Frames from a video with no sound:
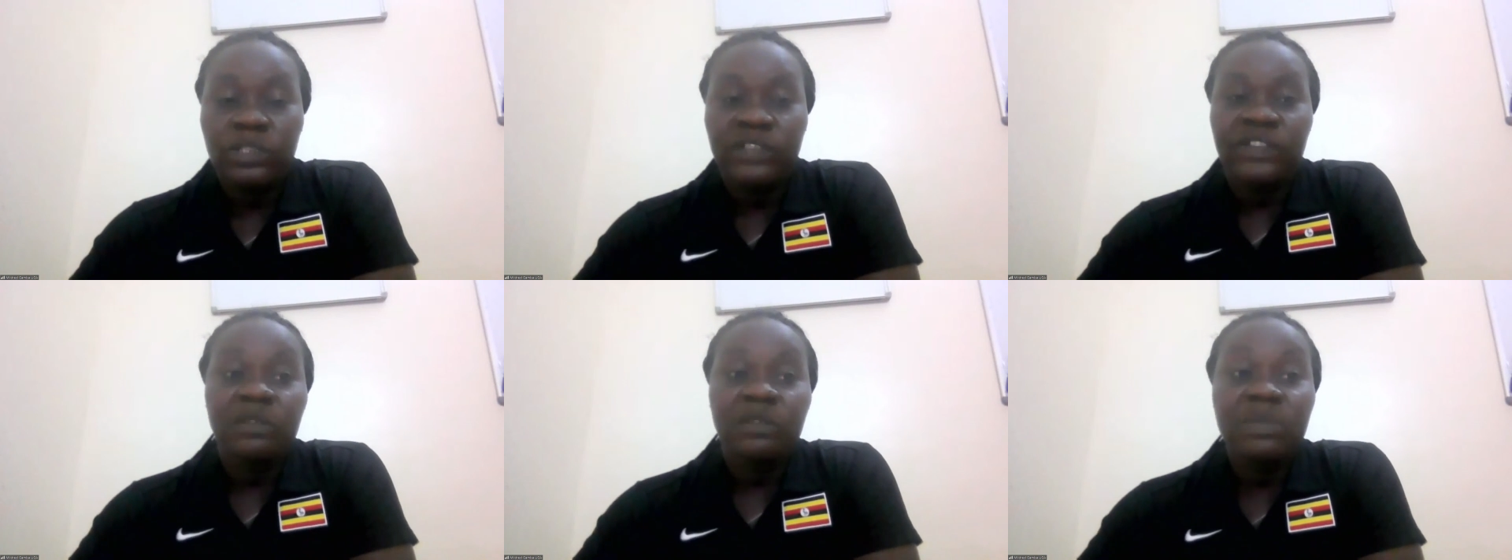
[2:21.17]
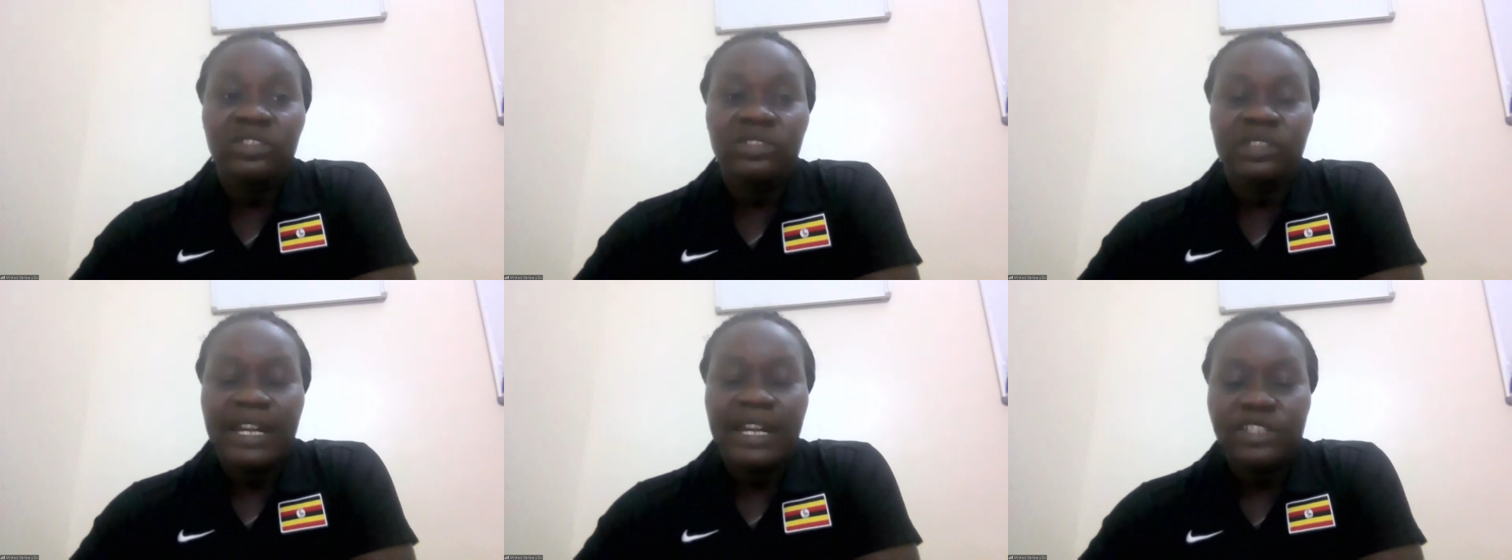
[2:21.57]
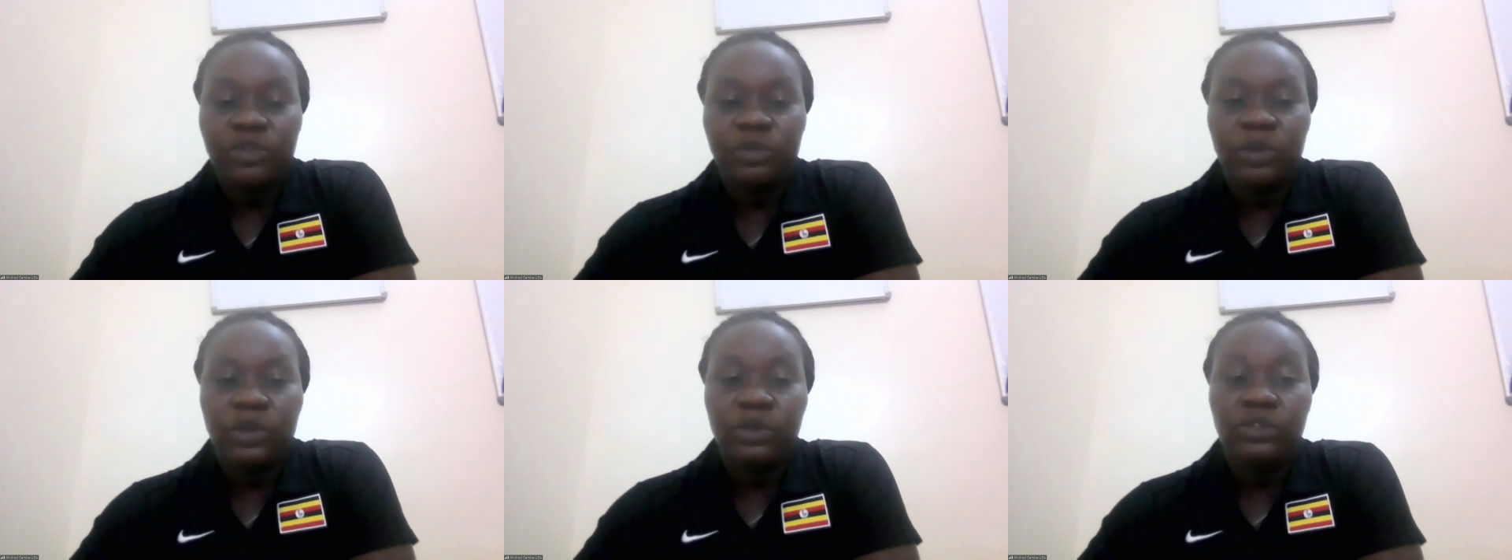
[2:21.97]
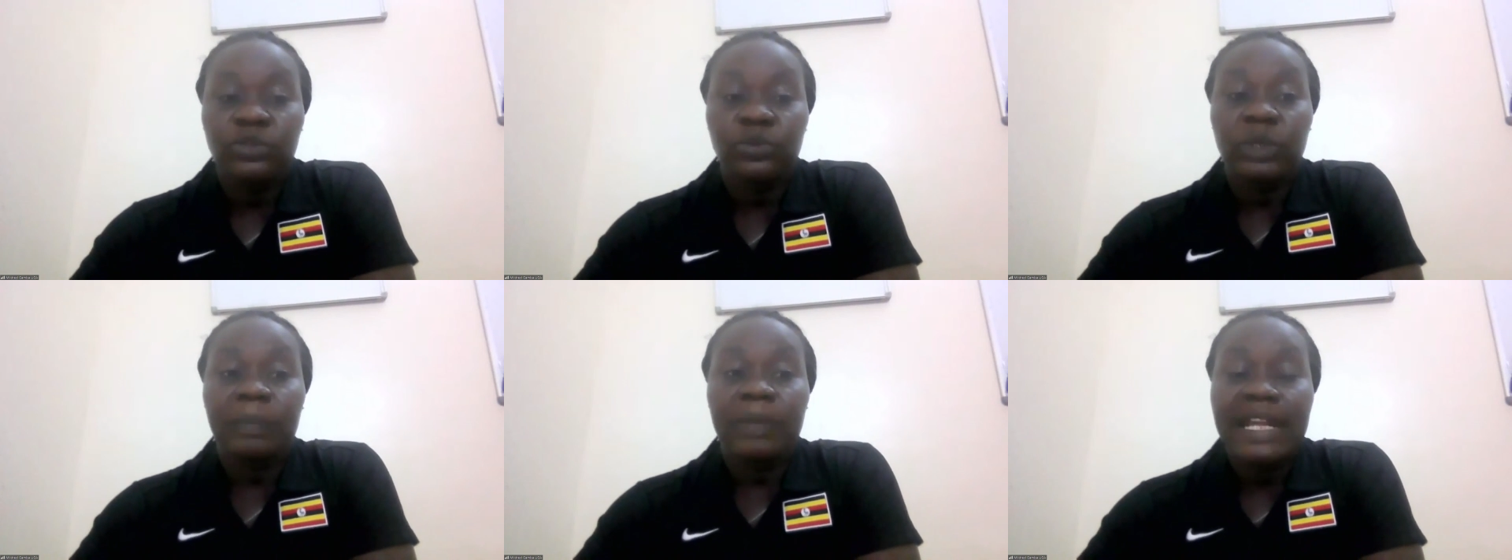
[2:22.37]
would even miss lunch
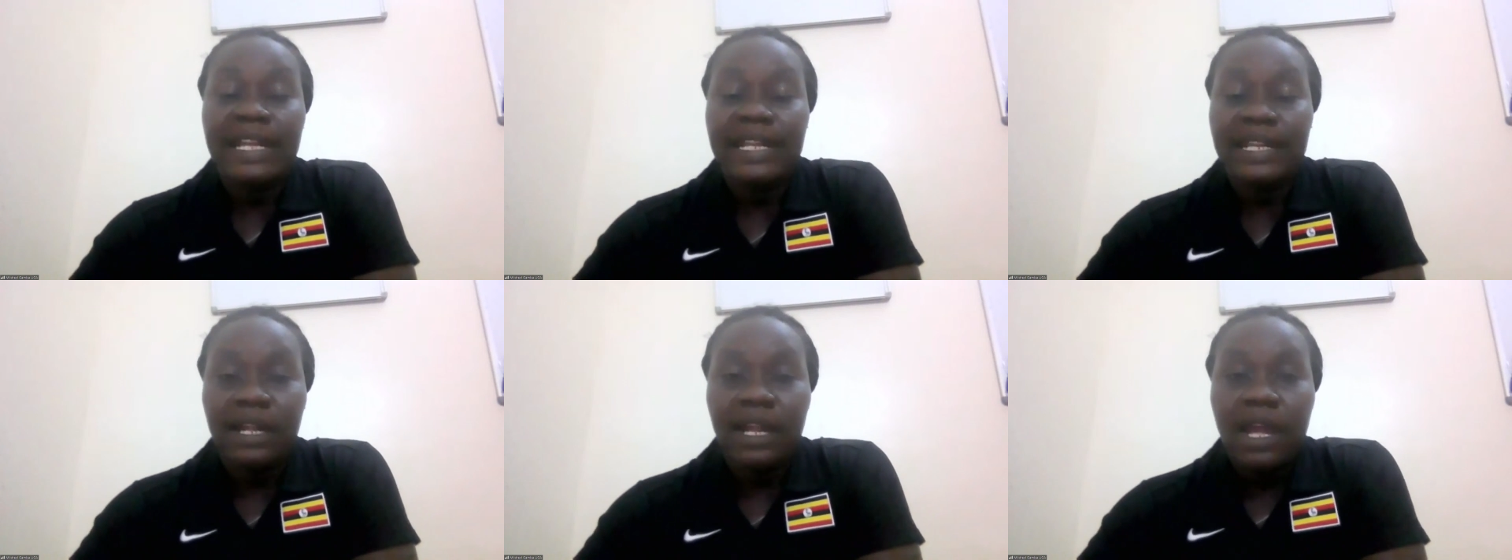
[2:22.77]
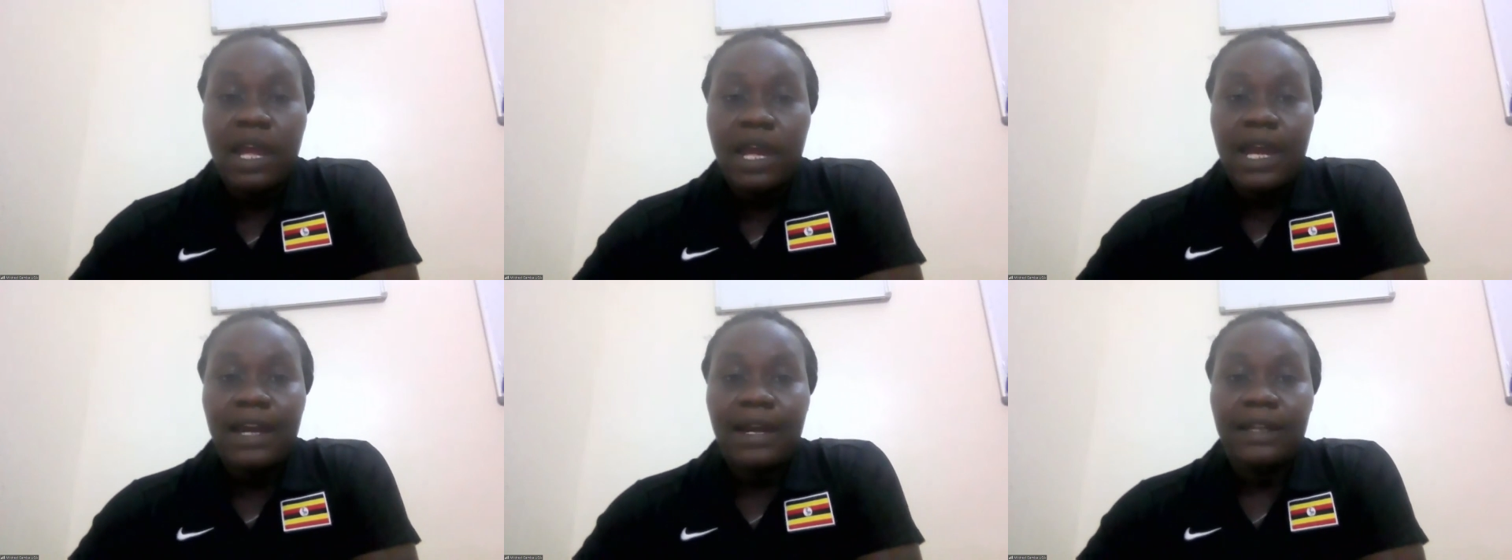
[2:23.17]
because we were playing.